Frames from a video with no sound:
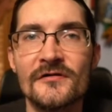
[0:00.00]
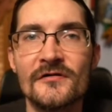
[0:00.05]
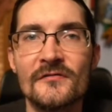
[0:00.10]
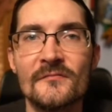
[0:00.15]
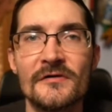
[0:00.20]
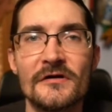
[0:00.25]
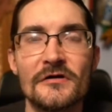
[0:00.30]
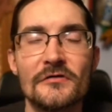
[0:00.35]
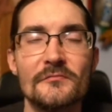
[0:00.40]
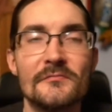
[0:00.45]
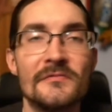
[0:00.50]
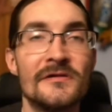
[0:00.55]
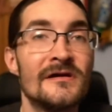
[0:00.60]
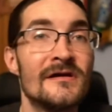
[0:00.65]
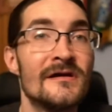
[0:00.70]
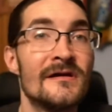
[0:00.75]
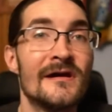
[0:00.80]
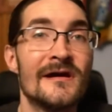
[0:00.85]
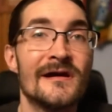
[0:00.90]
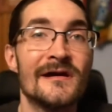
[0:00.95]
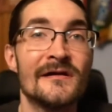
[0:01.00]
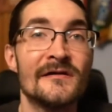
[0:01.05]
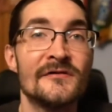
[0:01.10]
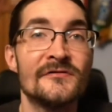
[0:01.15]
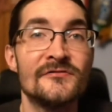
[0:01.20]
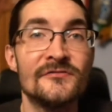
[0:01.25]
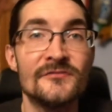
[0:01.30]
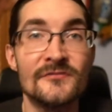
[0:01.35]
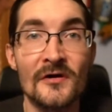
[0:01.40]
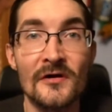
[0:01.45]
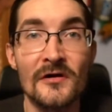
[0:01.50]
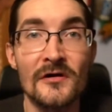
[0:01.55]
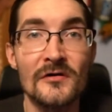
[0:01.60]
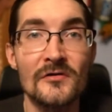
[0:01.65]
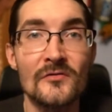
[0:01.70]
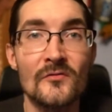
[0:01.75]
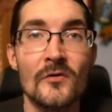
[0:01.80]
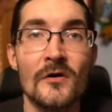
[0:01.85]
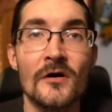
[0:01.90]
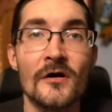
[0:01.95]
about being a dog
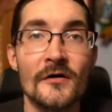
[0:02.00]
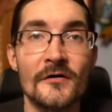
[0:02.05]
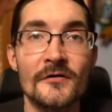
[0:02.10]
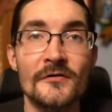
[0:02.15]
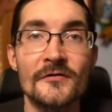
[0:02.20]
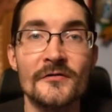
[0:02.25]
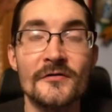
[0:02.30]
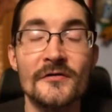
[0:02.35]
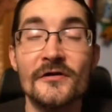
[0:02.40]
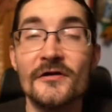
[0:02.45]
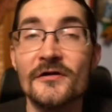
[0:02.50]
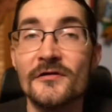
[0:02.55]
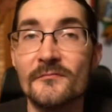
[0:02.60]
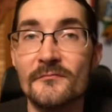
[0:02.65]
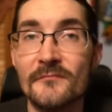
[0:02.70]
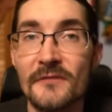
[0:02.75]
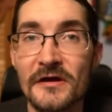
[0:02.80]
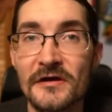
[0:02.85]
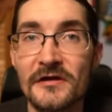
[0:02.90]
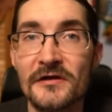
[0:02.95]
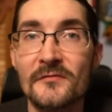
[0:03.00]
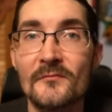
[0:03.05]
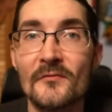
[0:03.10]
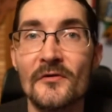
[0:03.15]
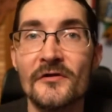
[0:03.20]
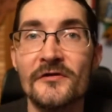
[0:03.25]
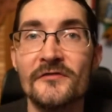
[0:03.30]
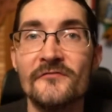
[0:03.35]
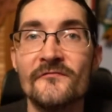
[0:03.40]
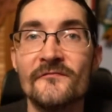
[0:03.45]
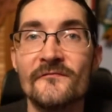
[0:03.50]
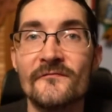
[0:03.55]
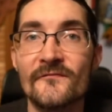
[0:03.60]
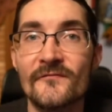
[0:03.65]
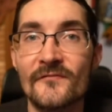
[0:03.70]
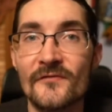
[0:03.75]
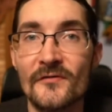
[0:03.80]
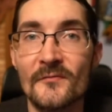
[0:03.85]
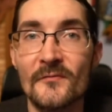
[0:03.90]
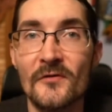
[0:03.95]
walker and making money
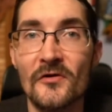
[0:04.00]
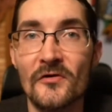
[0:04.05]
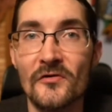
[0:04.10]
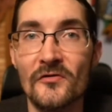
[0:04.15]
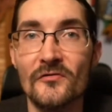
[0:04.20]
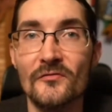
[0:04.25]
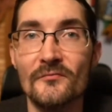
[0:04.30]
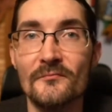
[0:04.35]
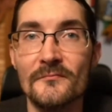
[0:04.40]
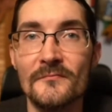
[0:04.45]
from home.